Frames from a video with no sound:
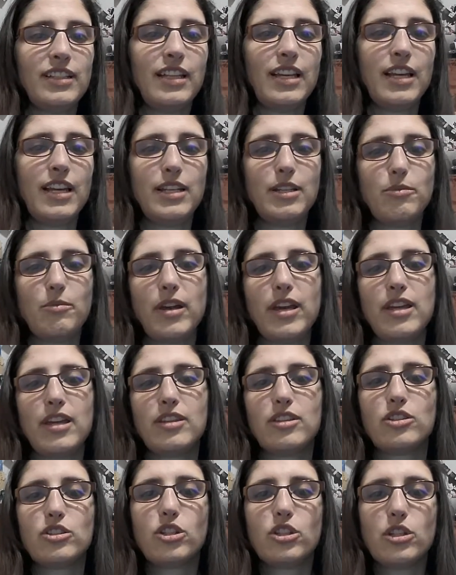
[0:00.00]
Anyway,
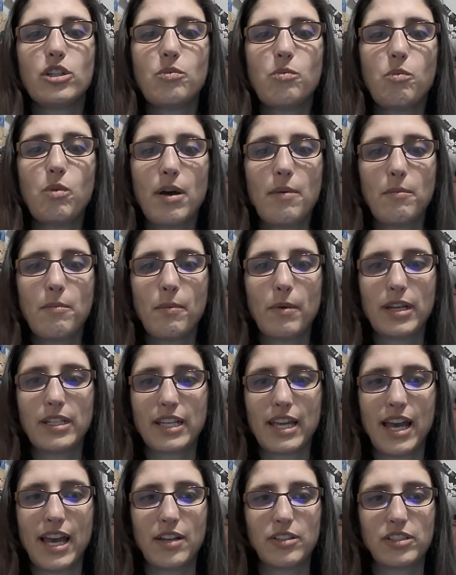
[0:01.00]
there's only one way to
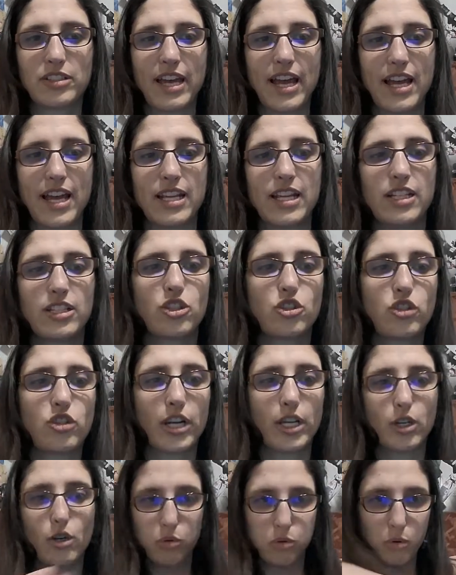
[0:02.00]
counter that. Just
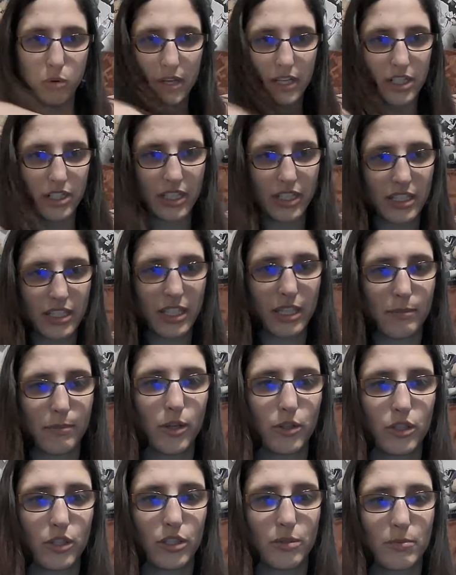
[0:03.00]
try quicker than the
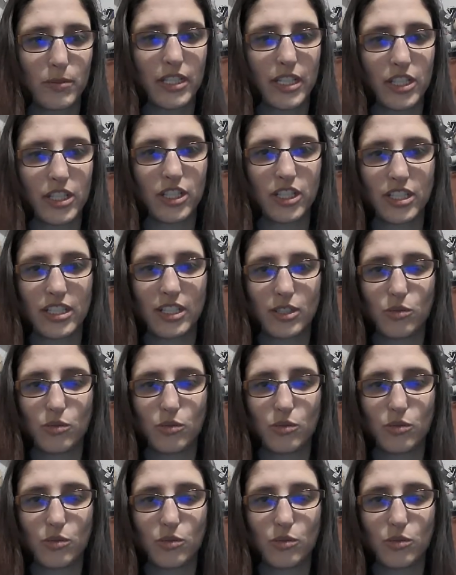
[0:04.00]
opponent's predictions.